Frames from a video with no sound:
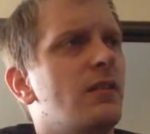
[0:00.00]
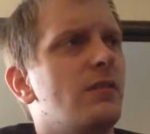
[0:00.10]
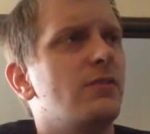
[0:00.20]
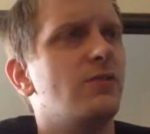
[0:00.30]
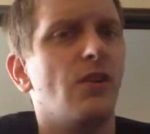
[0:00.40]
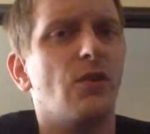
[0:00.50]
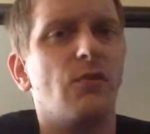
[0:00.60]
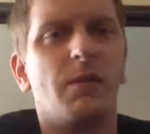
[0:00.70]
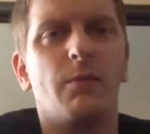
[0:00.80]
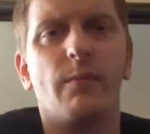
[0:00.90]
So we
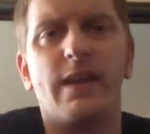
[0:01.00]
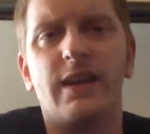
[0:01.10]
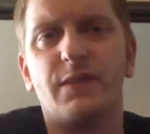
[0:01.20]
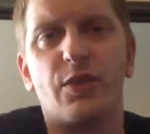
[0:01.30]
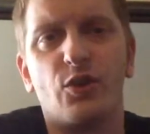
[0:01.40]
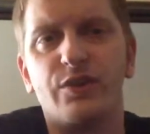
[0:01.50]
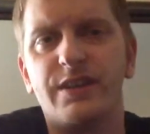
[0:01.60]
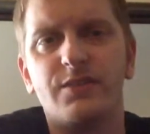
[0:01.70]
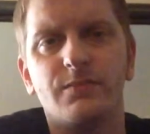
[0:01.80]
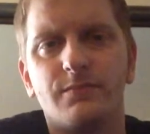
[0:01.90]
might hit the
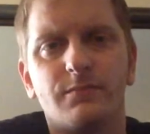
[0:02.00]
30s